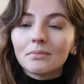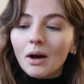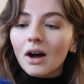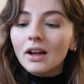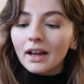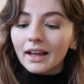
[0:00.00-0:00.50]

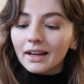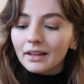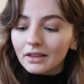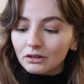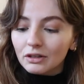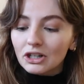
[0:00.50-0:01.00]
bar.
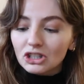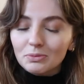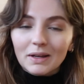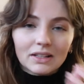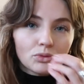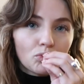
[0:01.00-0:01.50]
Like the crunchy
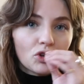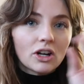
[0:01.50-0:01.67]
bits.